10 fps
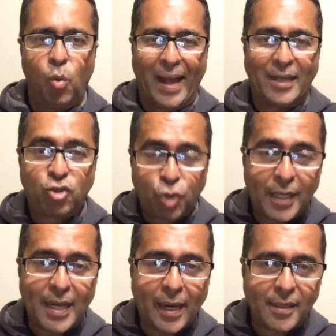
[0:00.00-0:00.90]
While
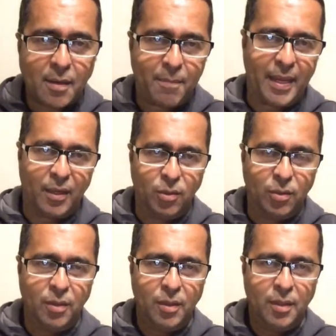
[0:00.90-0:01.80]
Trinidad and
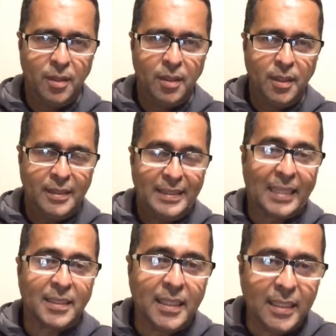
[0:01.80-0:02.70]
Tobago,
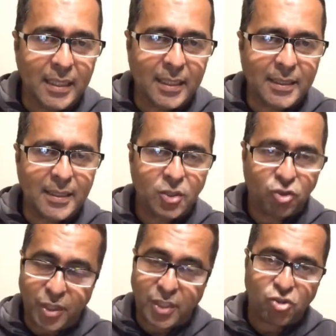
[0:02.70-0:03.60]
that earned
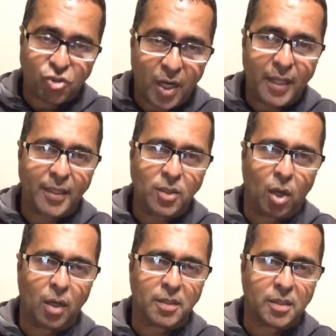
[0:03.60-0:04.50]
$3 trillion,
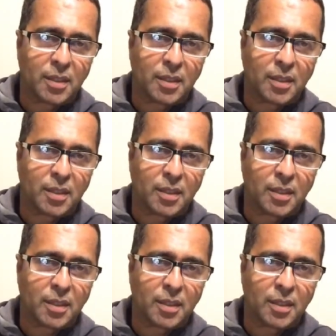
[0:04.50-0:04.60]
